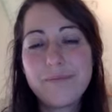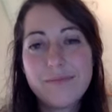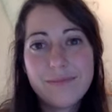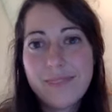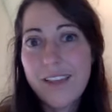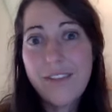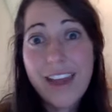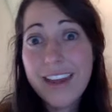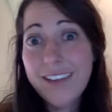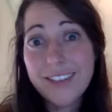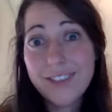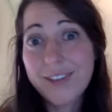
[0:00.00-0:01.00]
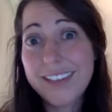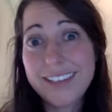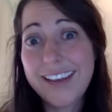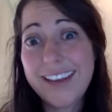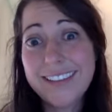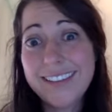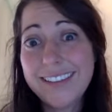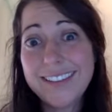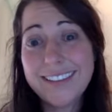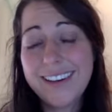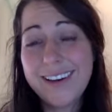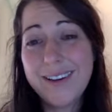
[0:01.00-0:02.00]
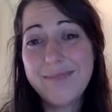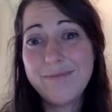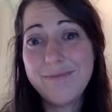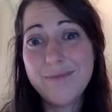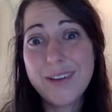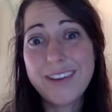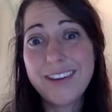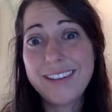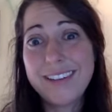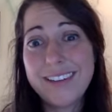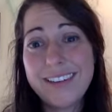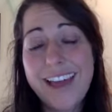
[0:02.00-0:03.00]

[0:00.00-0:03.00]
if any of this resonates, whether it's an